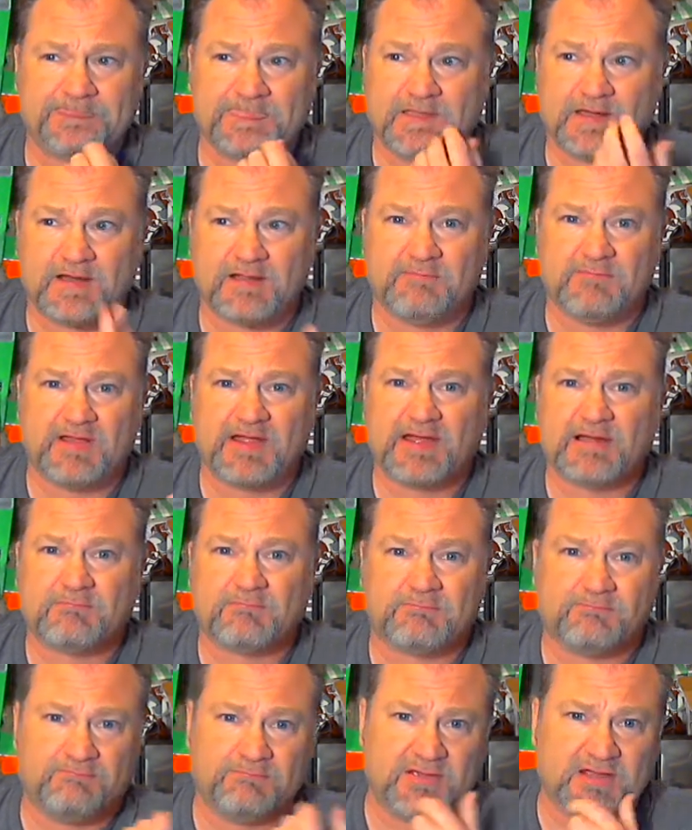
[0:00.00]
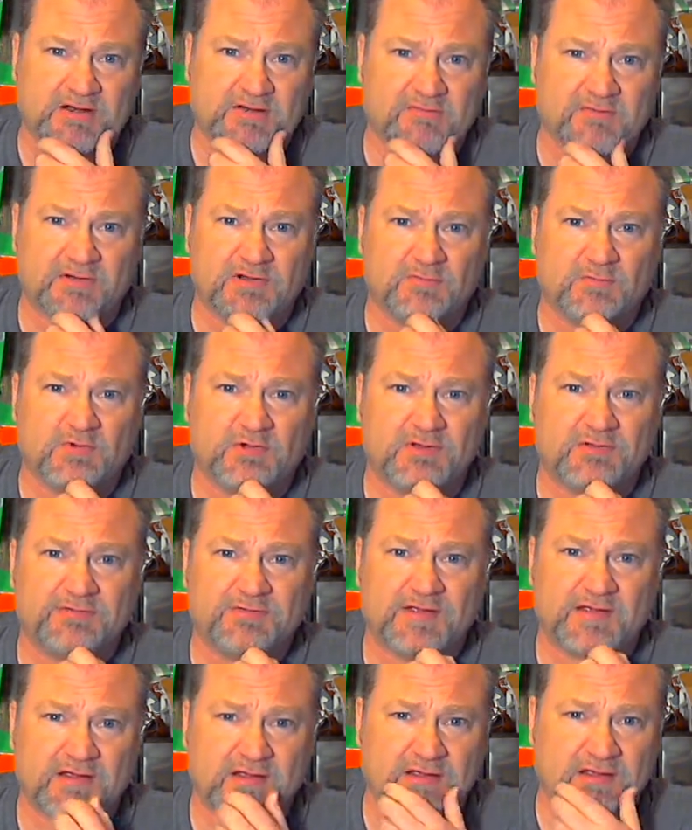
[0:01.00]
Eddie Black, Ben Greenewalt
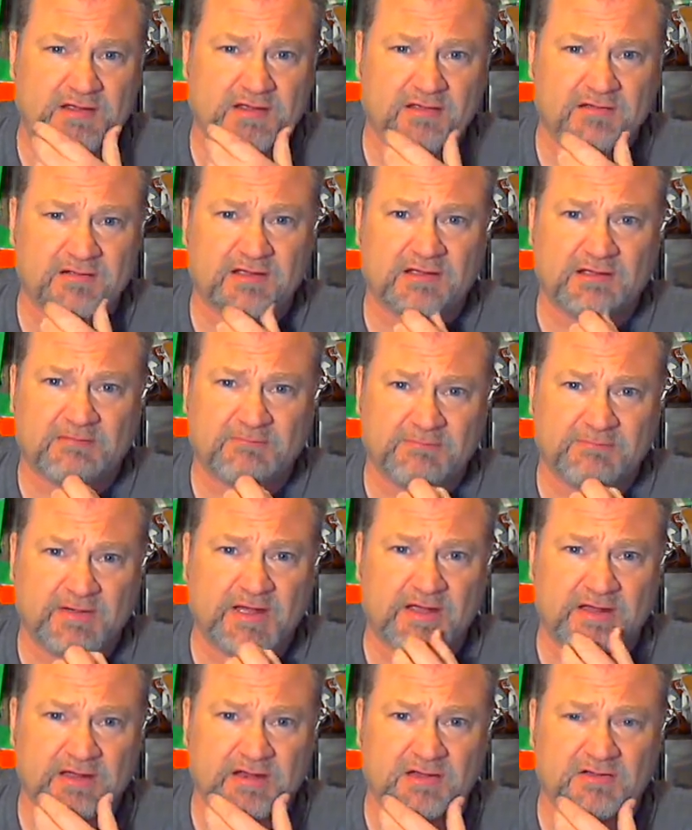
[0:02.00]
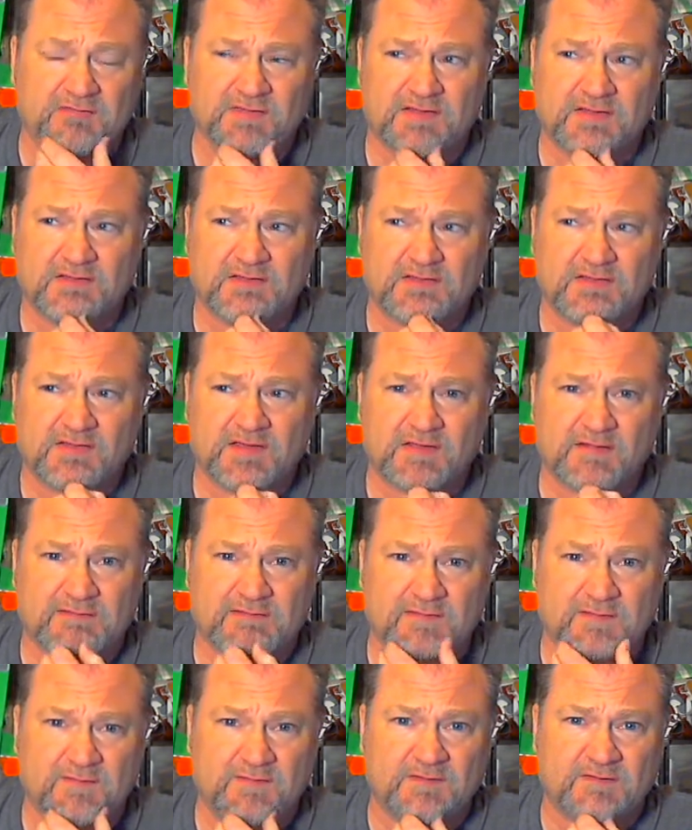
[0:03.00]
pioneered these,
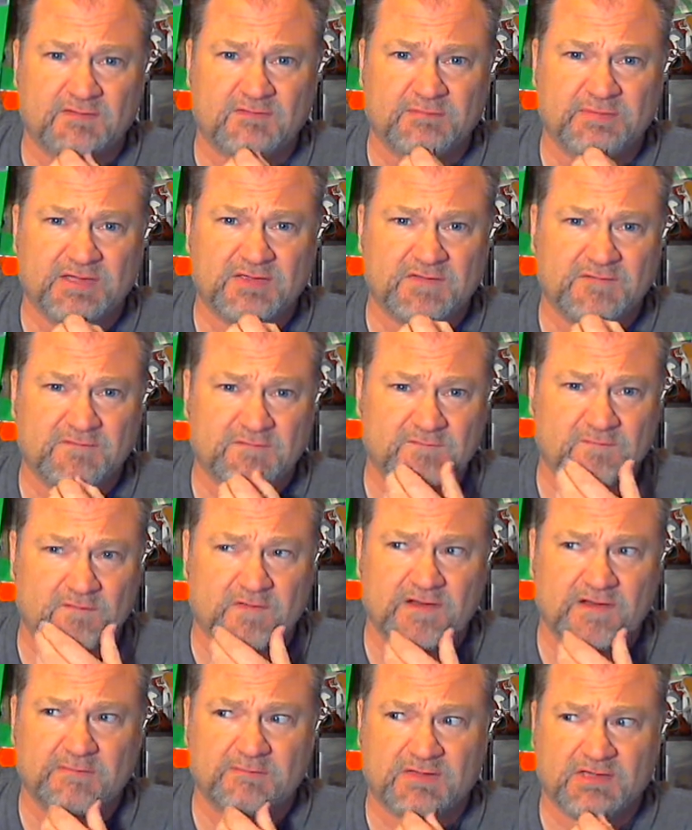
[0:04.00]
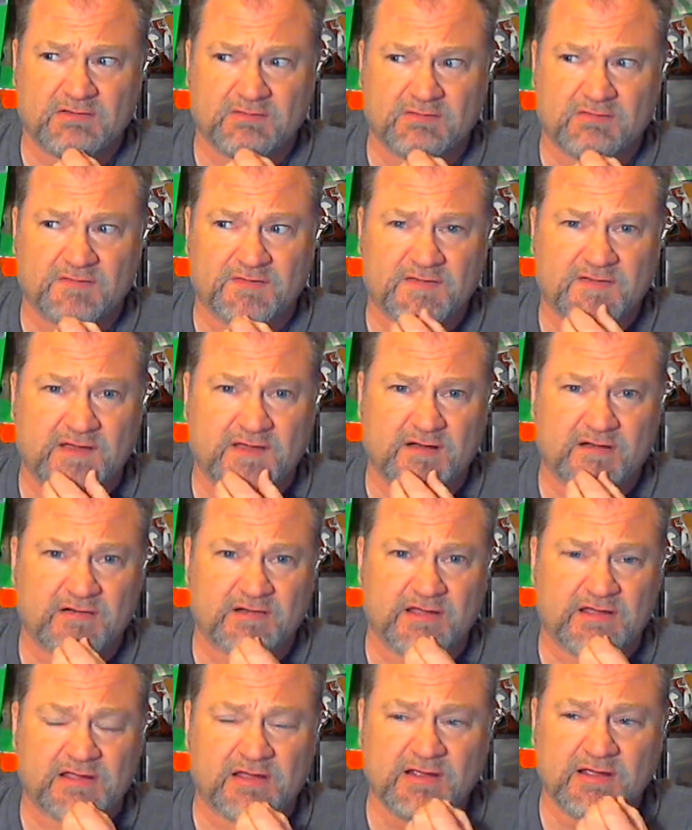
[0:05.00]
and they'll be joining me on
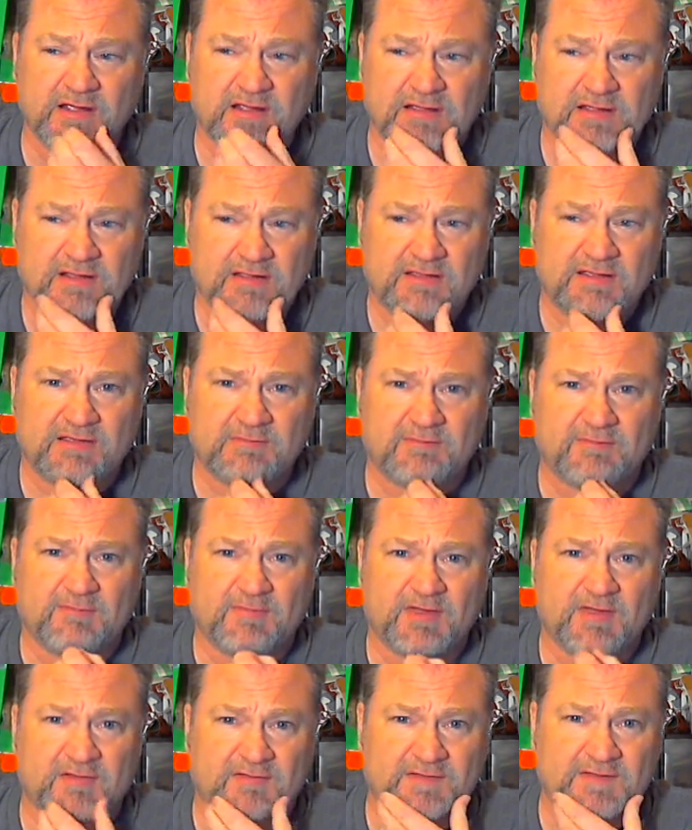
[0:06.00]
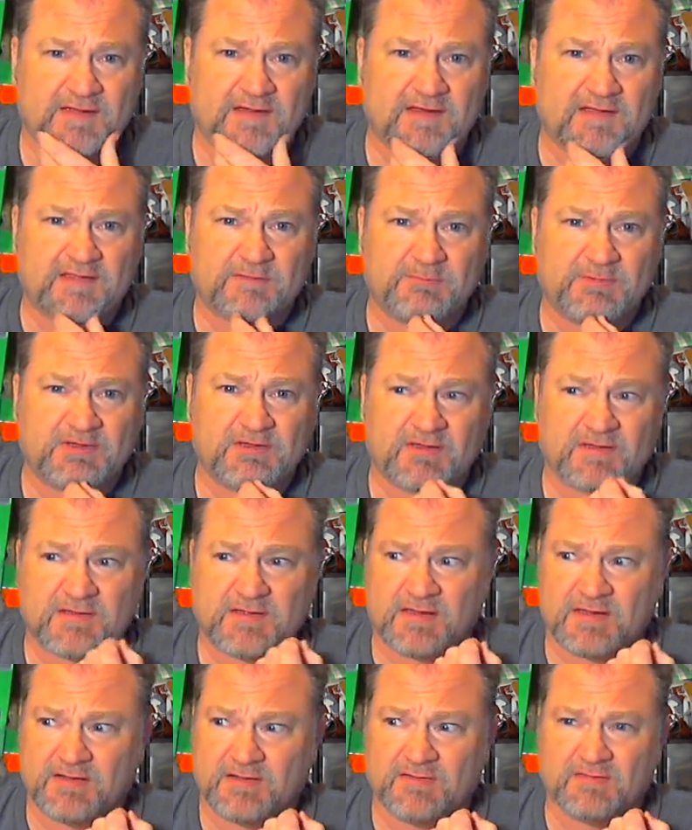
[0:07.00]
Saturday, keeping me on task because
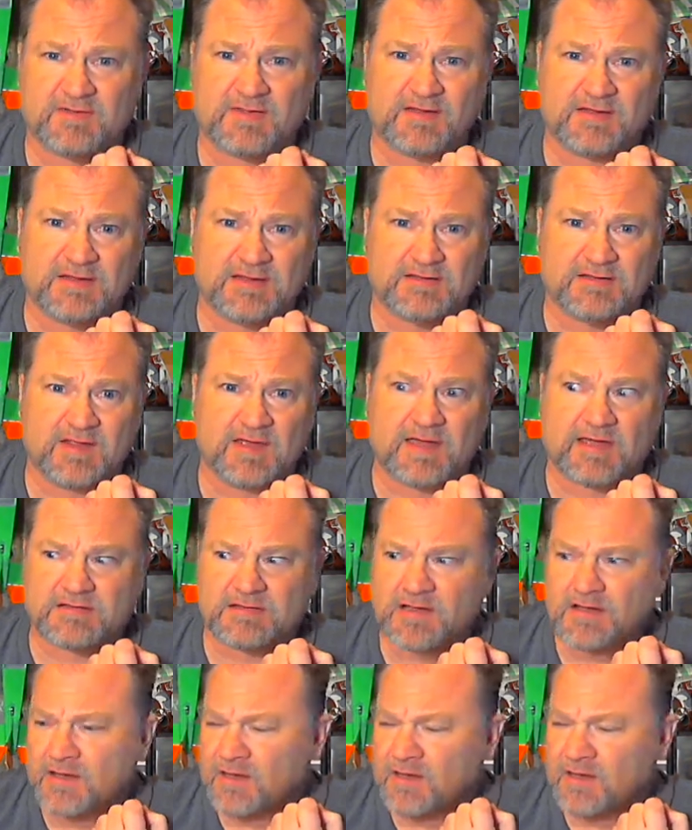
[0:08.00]
God knows I need that.